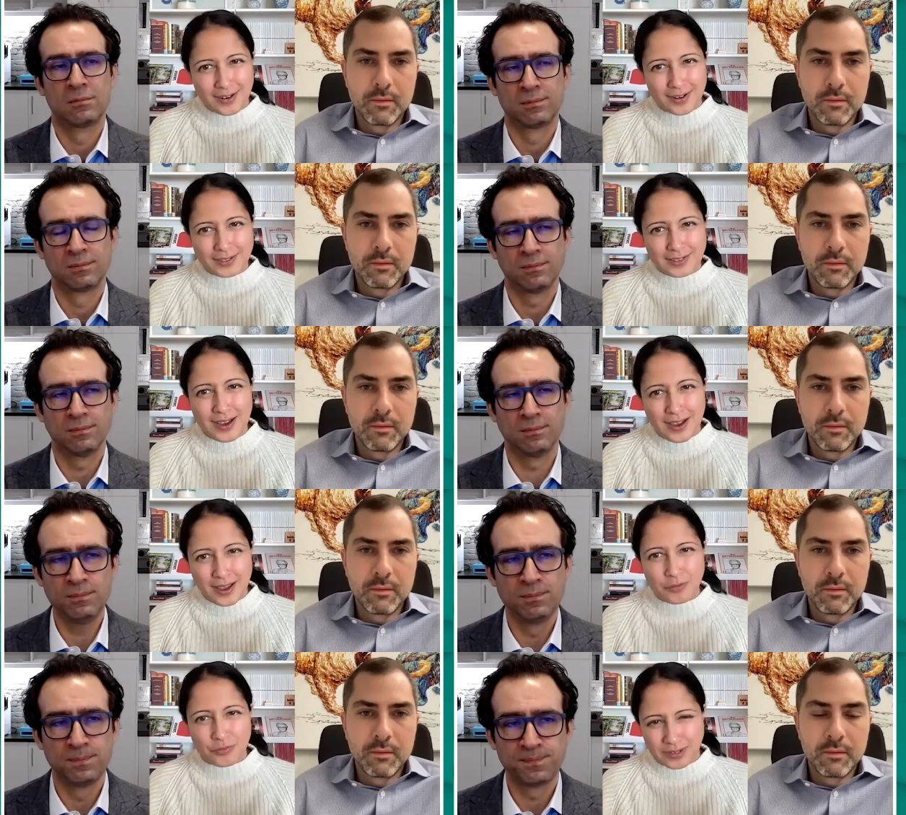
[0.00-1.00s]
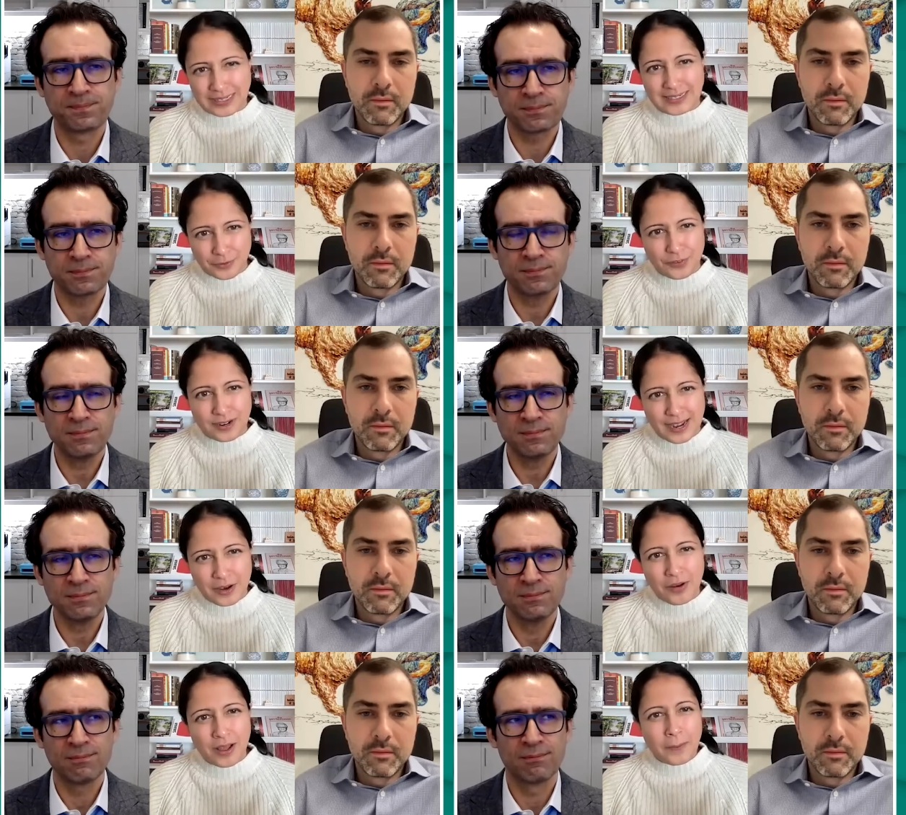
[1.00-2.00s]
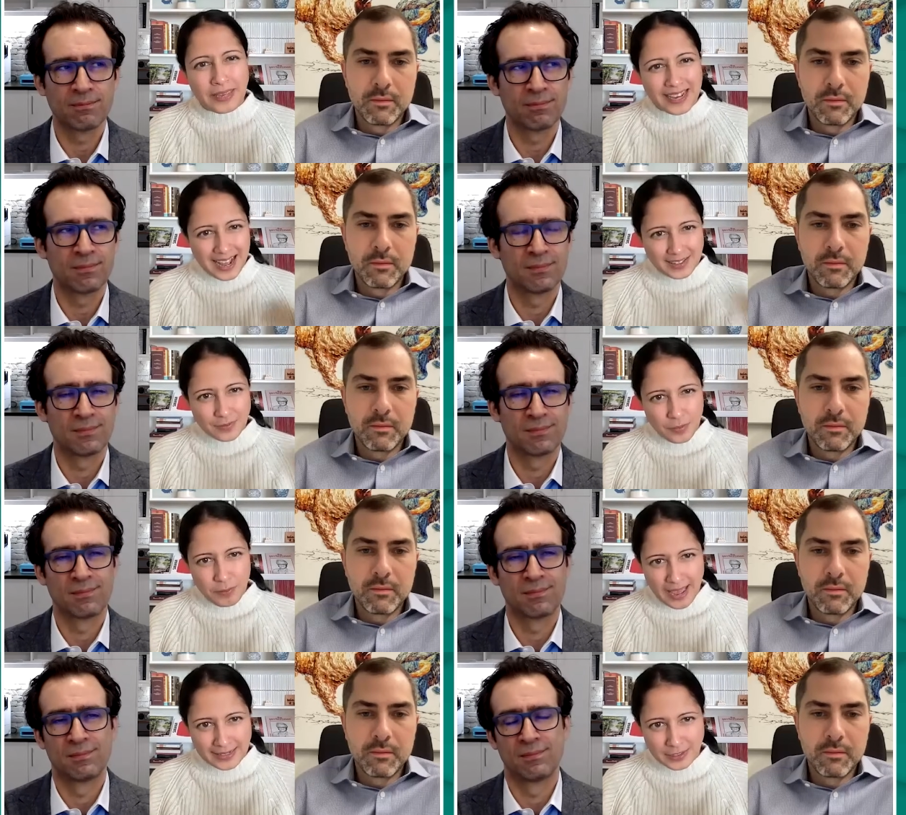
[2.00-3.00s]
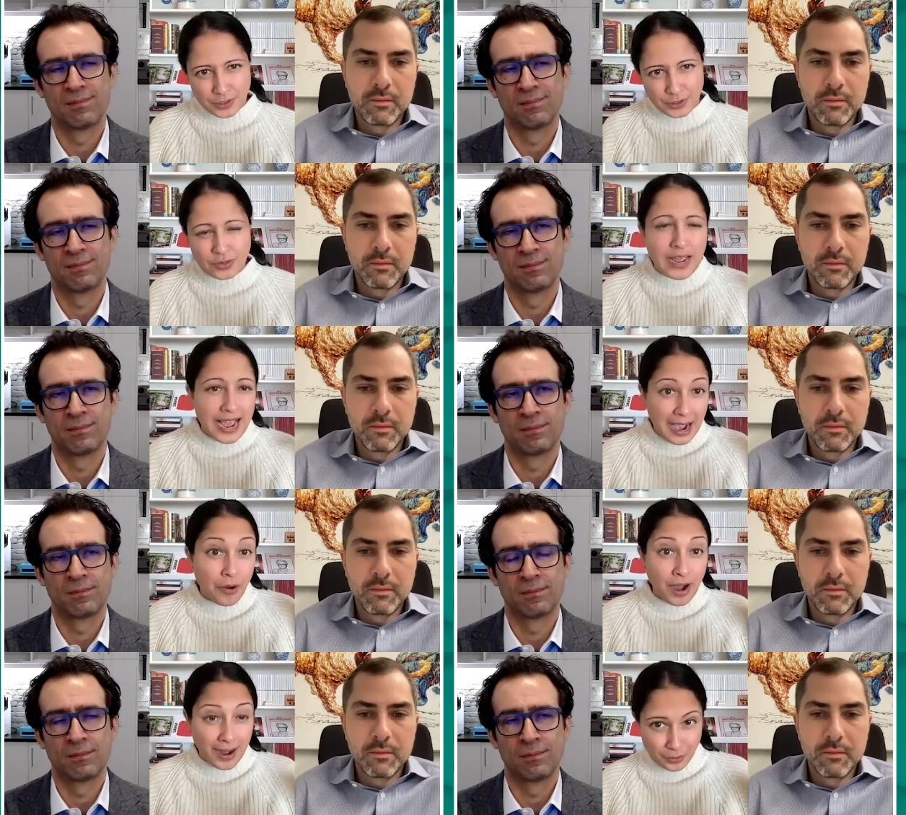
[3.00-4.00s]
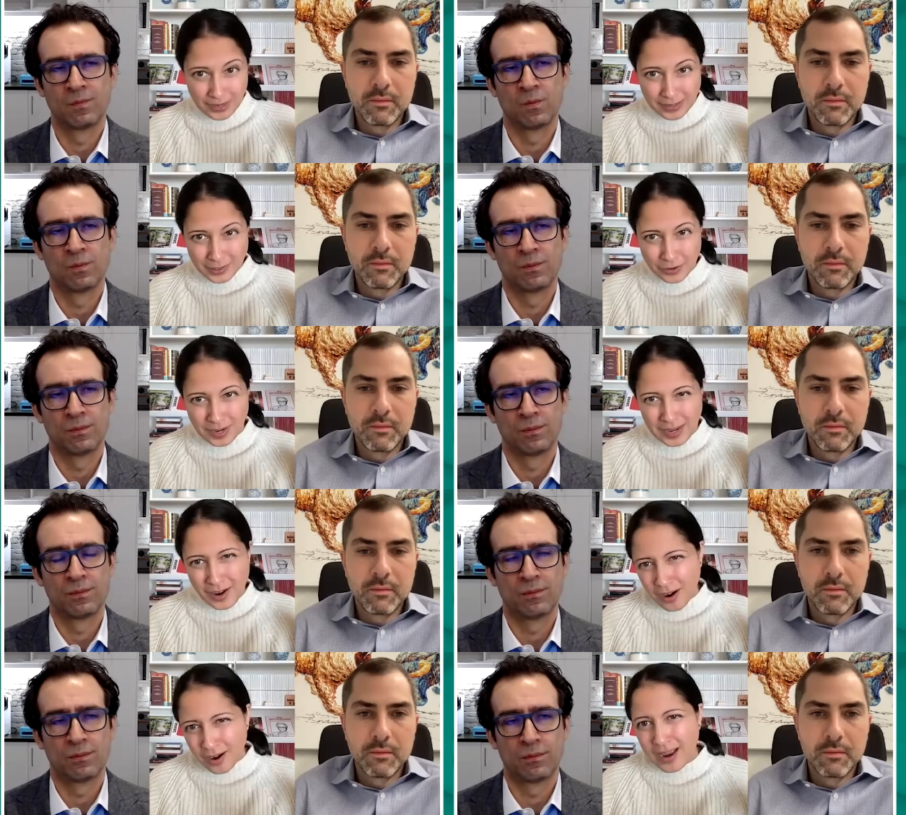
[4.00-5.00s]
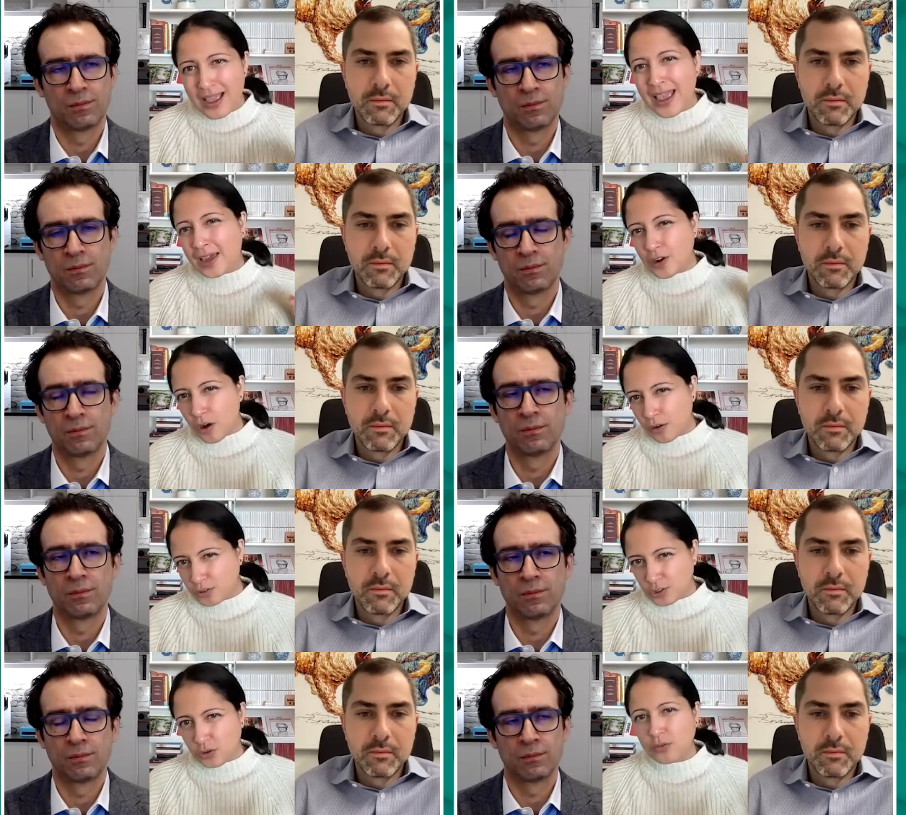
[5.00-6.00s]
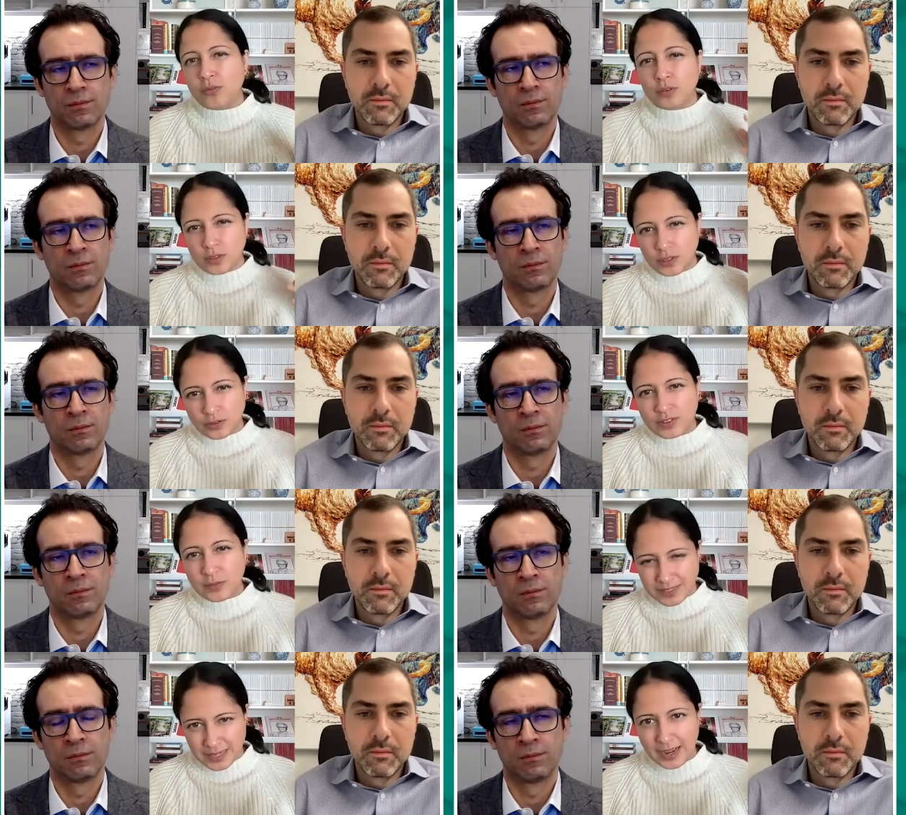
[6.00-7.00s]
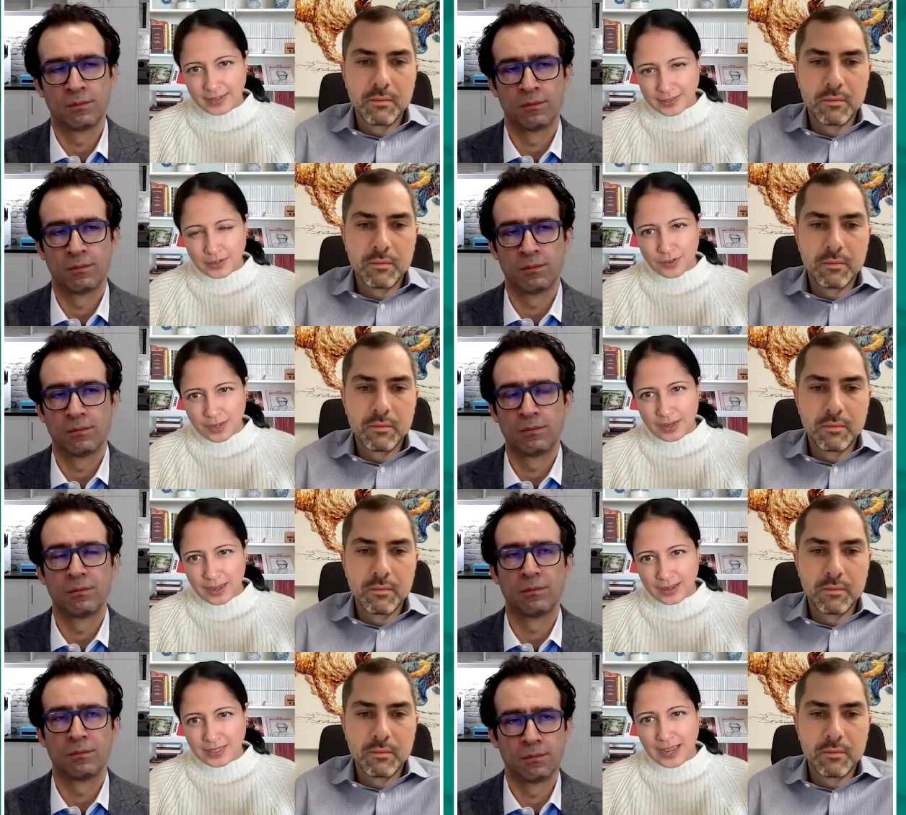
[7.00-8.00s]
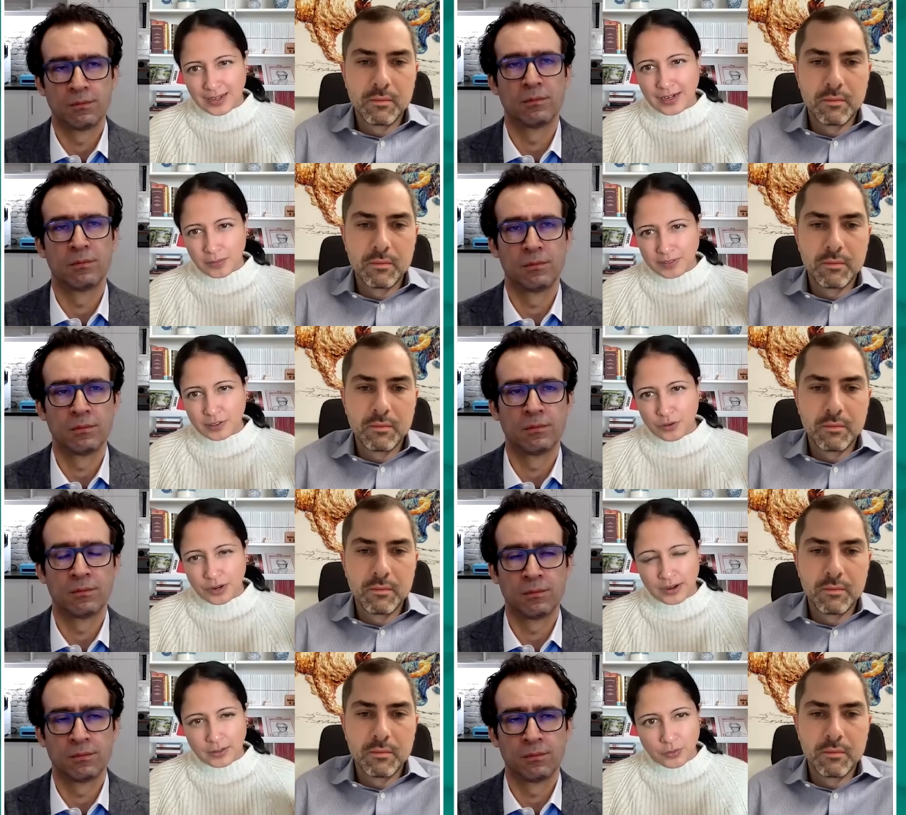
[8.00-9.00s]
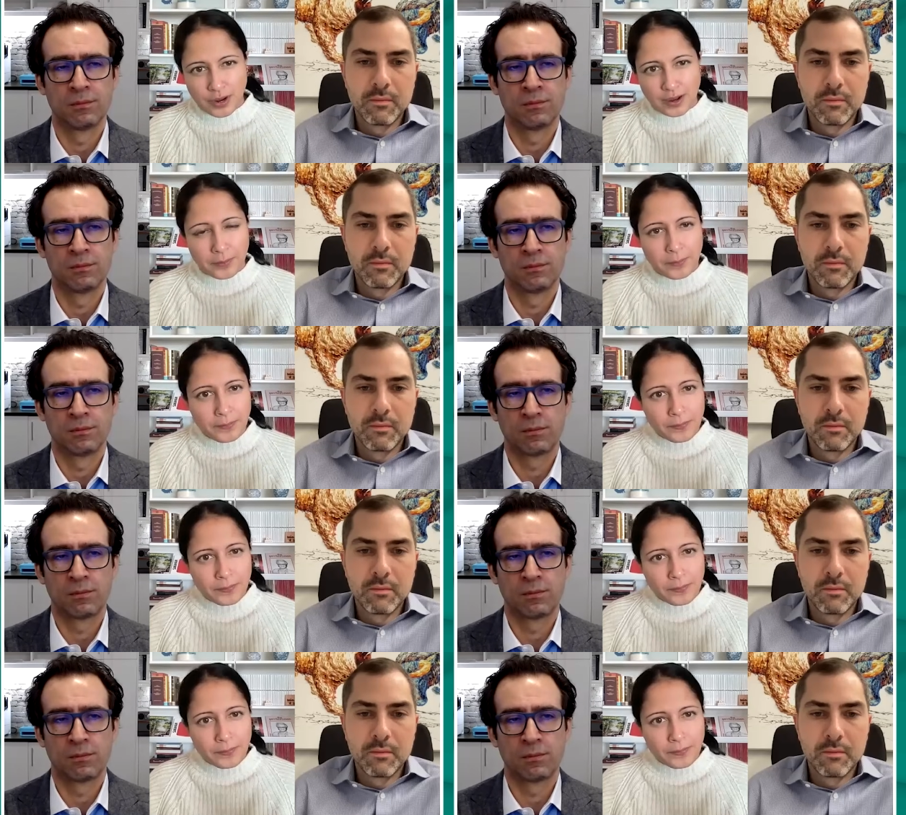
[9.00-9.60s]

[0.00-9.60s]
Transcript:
Speaker 1: are times really different now because of the magnitude, how high the rates already are, and also, you know, some signs of a economic slowdown as well?